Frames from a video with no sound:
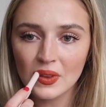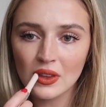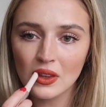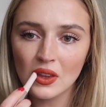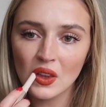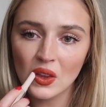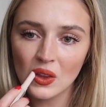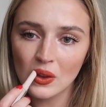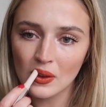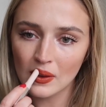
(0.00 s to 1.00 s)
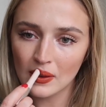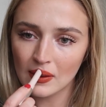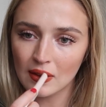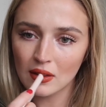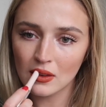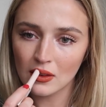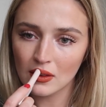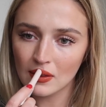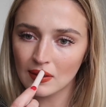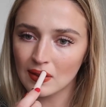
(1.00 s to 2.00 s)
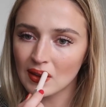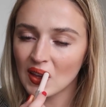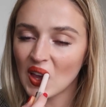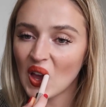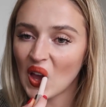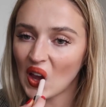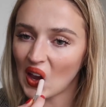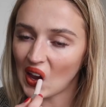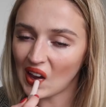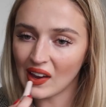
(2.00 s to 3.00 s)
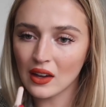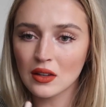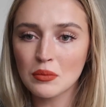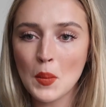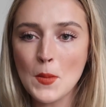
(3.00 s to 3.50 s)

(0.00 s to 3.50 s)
No one is speaking in this clip.